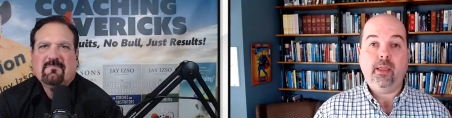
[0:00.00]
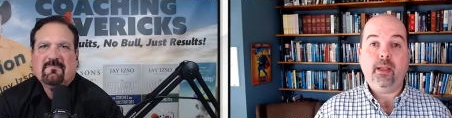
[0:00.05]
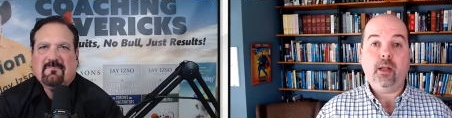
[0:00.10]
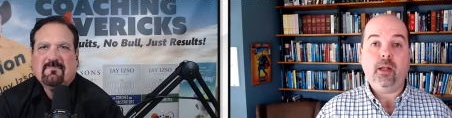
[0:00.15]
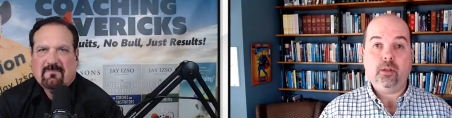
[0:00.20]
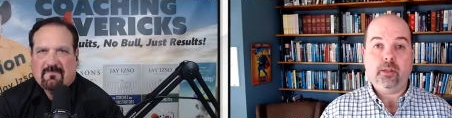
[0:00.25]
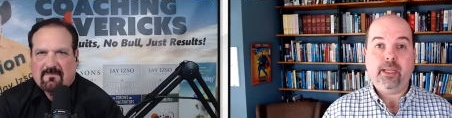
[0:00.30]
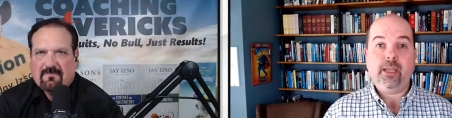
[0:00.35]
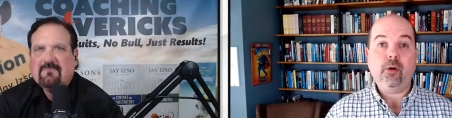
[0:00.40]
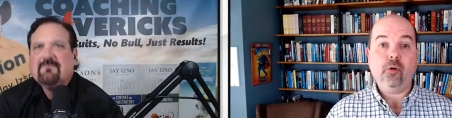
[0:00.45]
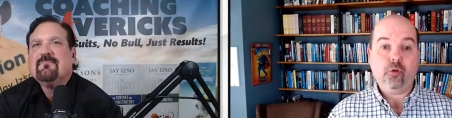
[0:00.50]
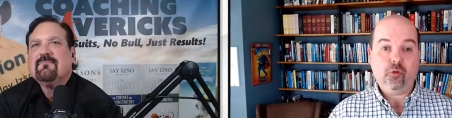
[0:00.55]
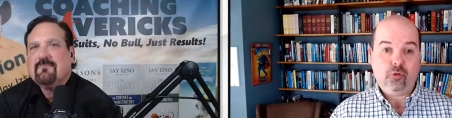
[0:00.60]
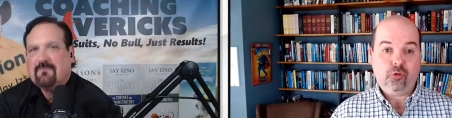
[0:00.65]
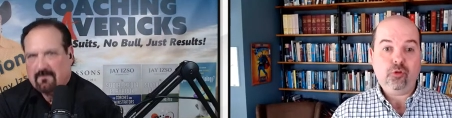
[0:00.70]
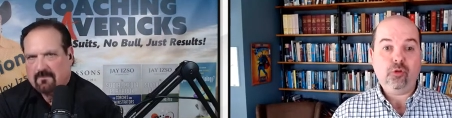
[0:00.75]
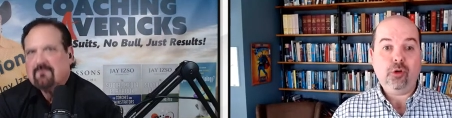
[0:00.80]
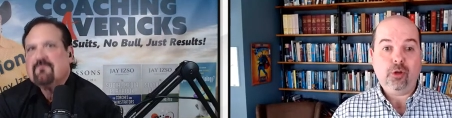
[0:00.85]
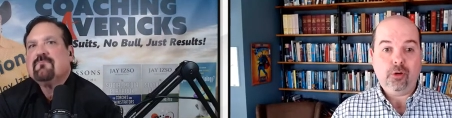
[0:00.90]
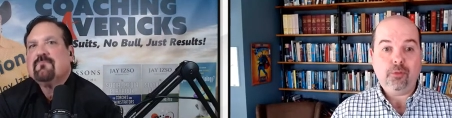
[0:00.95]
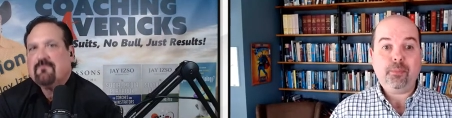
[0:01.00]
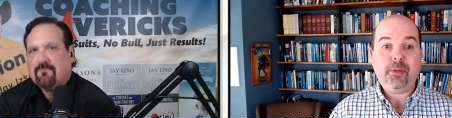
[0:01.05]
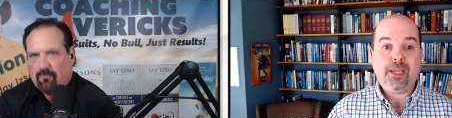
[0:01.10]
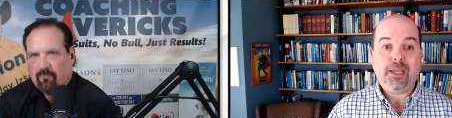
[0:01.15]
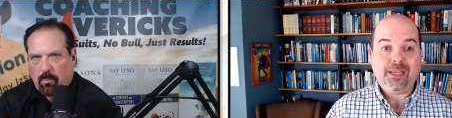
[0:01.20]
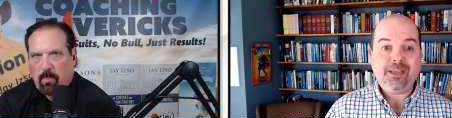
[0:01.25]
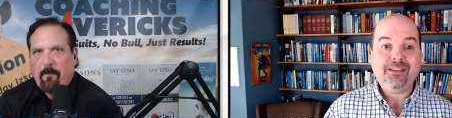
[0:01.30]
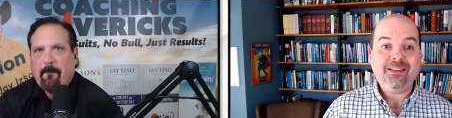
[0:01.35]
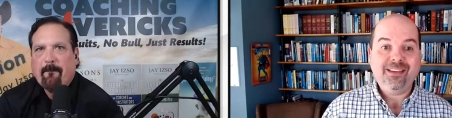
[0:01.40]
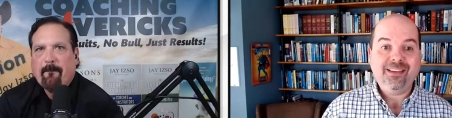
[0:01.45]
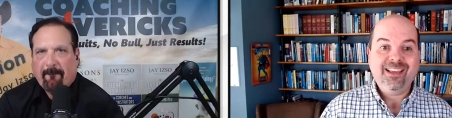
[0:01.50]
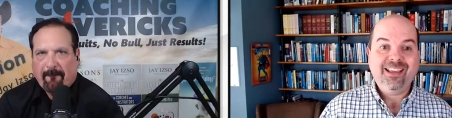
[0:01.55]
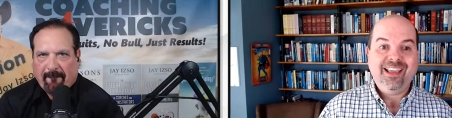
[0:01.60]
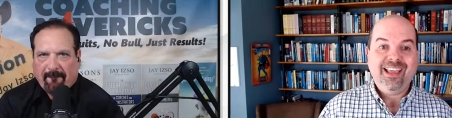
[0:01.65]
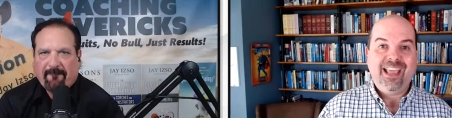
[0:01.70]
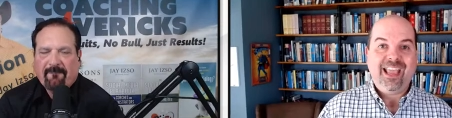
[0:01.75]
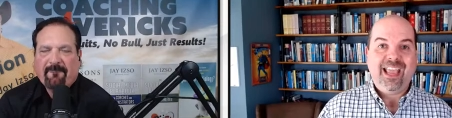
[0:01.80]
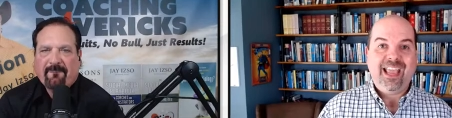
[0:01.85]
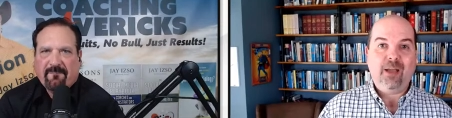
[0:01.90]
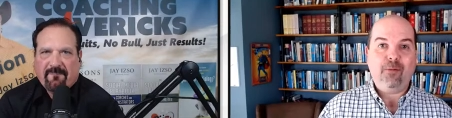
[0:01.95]
Speaker 1: think a leader should be
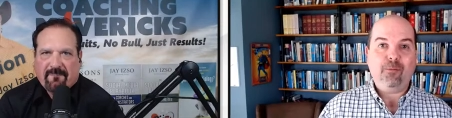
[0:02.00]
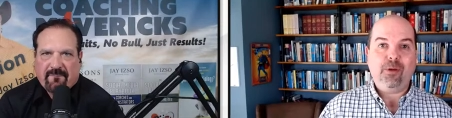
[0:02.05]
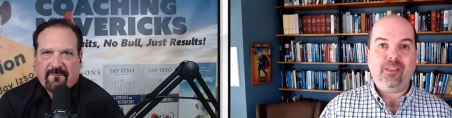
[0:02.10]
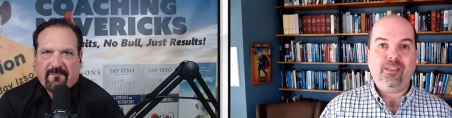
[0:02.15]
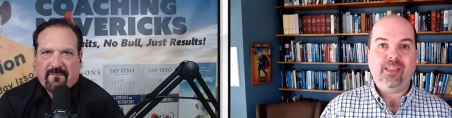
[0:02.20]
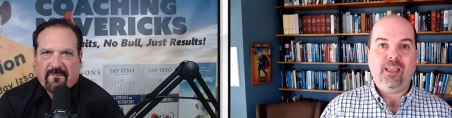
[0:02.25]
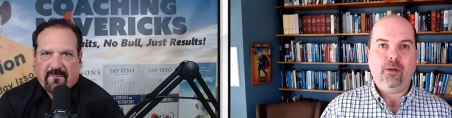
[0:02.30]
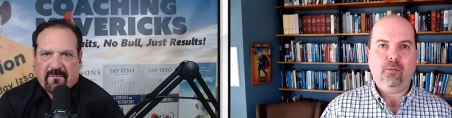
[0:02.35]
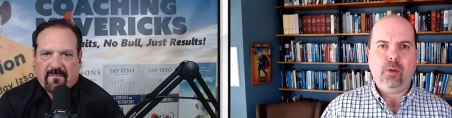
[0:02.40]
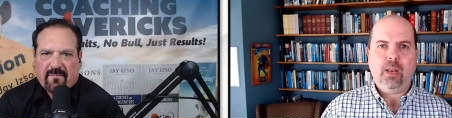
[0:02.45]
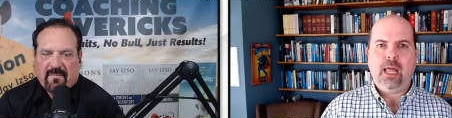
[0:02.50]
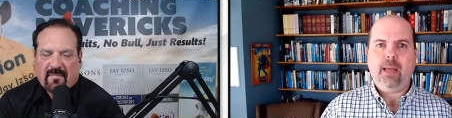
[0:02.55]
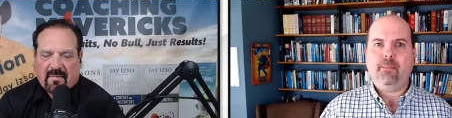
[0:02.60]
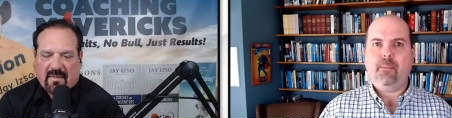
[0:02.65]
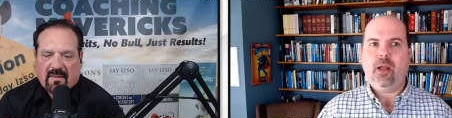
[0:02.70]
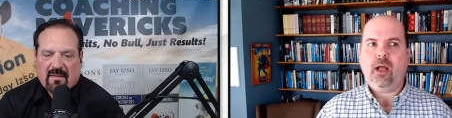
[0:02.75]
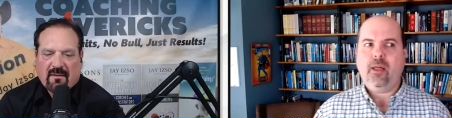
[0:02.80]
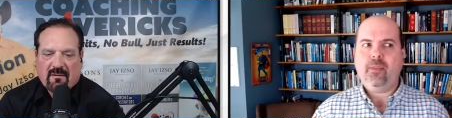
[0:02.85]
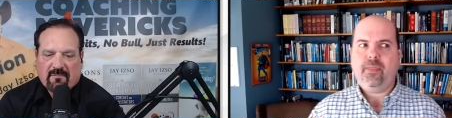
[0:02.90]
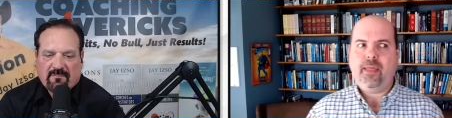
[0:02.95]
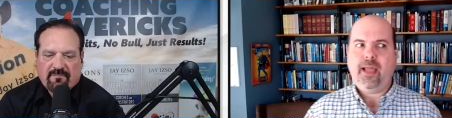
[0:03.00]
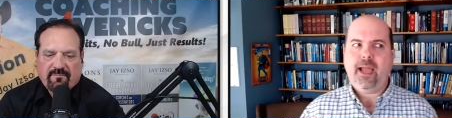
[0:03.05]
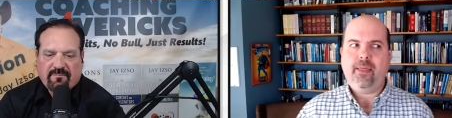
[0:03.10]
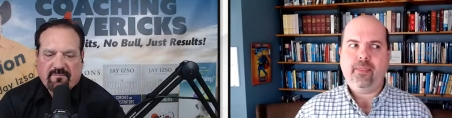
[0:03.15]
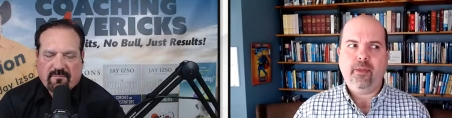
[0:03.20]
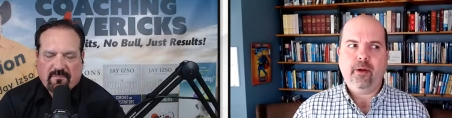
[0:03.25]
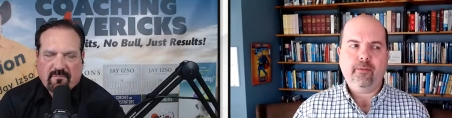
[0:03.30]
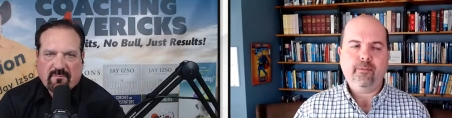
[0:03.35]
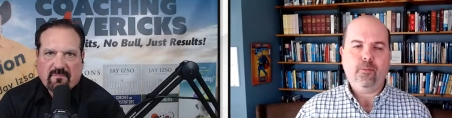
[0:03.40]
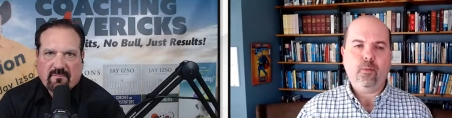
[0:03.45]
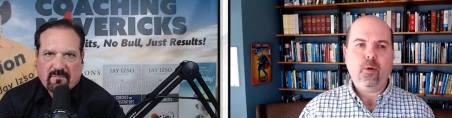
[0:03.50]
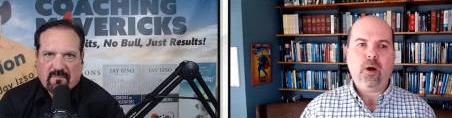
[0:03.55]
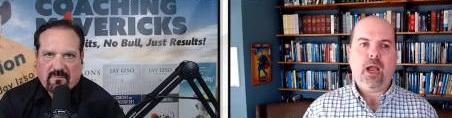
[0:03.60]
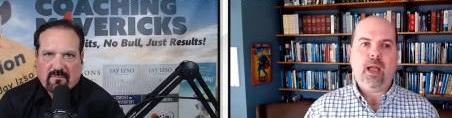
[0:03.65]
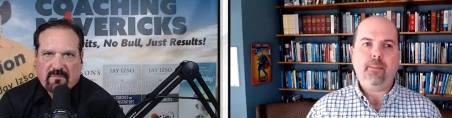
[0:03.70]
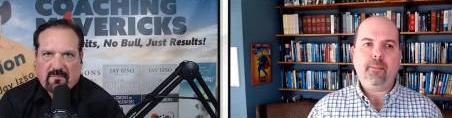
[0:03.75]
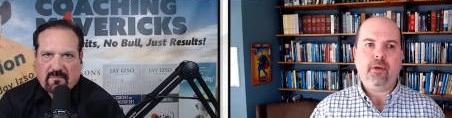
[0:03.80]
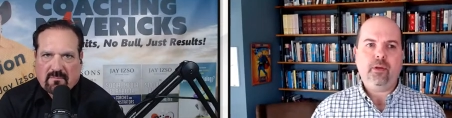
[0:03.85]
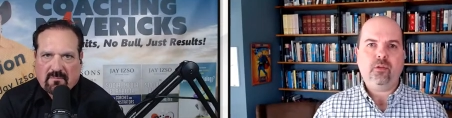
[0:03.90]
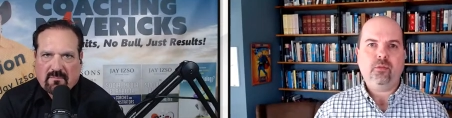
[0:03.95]
and we think, well, I'm not that, therefore
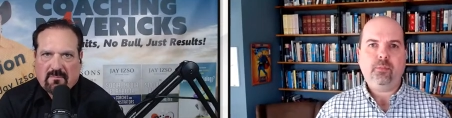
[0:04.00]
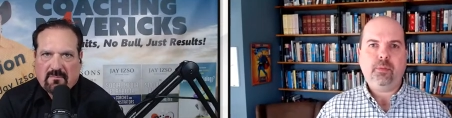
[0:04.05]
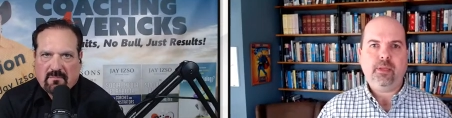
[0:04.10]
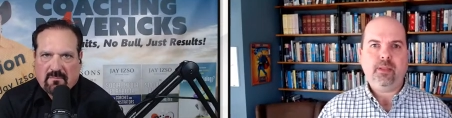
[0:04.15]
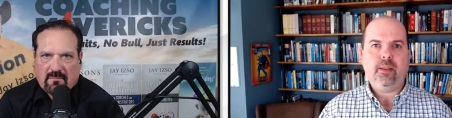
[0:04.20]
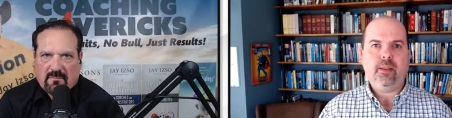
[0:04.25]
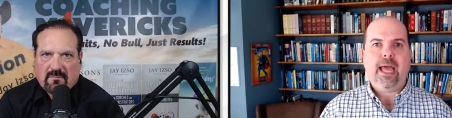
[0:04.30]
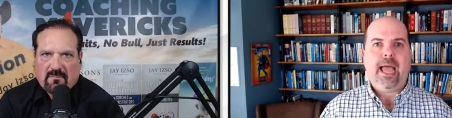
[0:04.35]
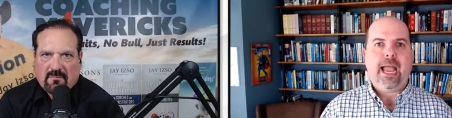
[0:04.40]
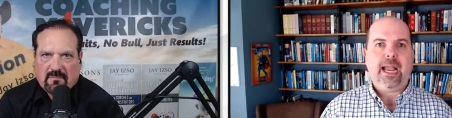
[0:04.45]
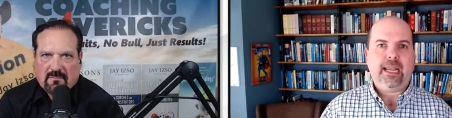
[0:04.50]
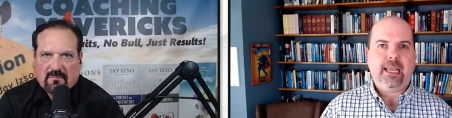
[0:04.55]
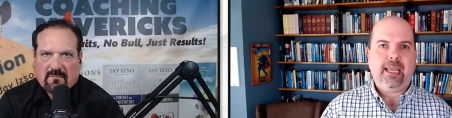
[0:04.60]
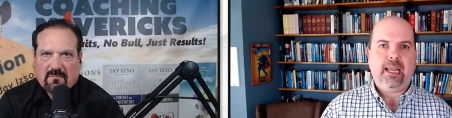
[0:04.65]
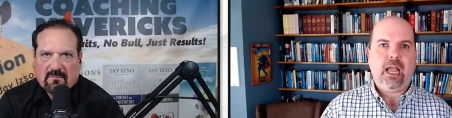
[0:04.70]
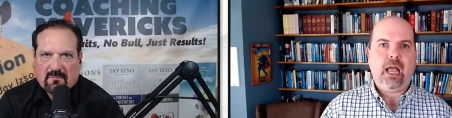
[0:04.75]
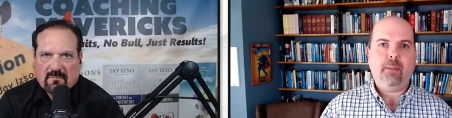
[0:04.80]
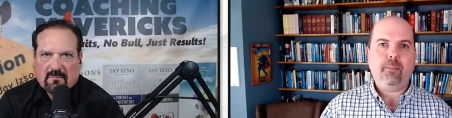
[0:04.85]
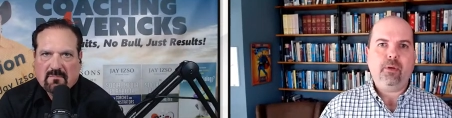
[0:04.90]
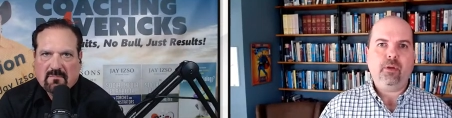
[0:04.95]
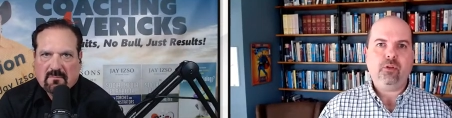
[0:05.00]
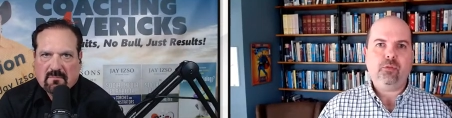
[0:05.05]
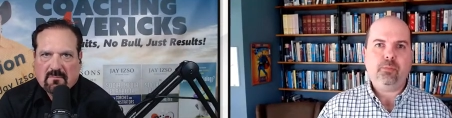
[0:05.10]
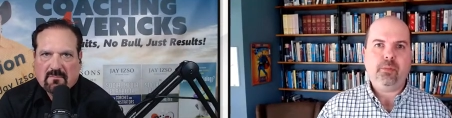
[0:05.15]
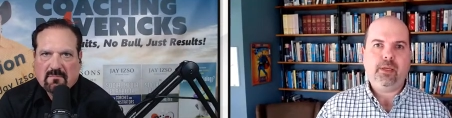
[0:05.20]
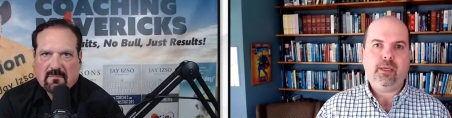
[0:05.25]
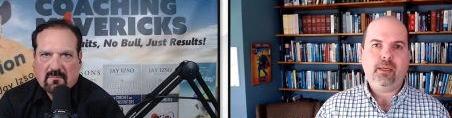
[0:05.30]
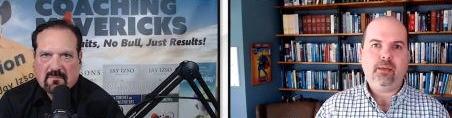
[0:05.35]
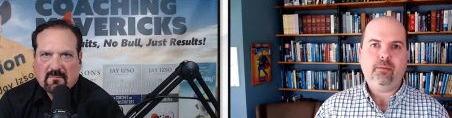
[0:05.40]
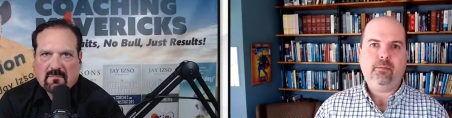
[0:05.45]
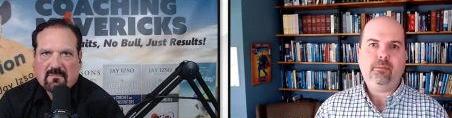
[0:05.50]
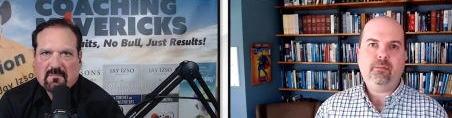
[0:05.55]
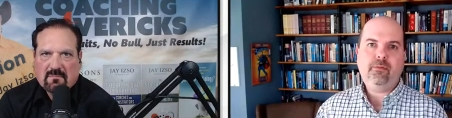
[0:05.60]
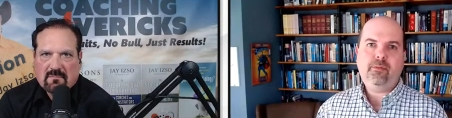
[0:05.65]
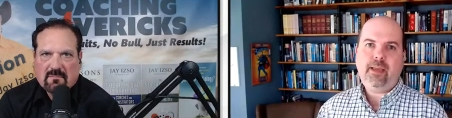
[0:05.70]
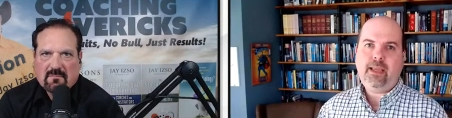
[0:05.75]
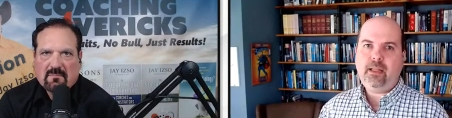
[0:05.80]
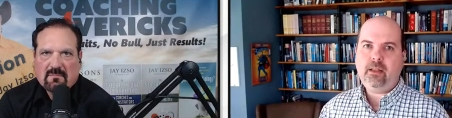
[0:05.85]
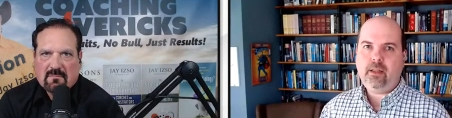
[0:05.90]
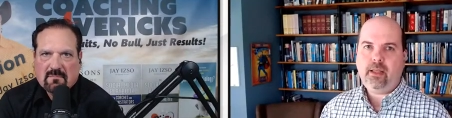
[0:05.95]
I must be lacking, I must be
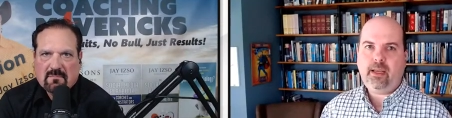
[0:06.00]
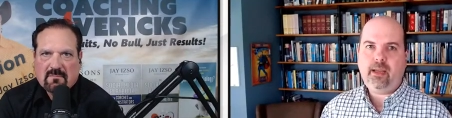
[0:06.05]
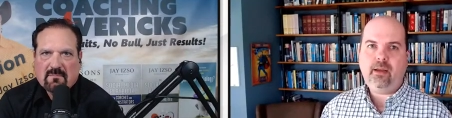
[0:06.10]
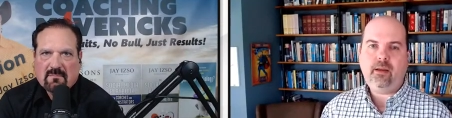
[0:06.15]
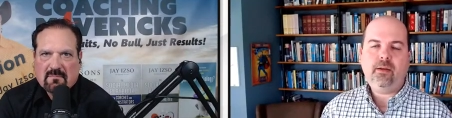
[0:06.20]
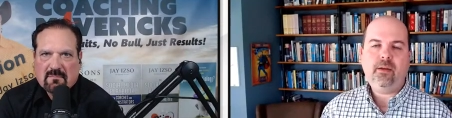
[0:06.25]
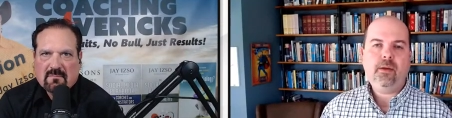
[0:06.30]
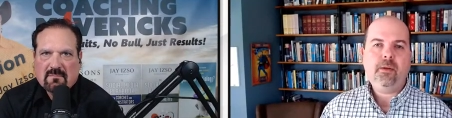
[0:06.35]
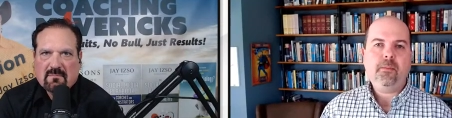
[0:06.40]
failing.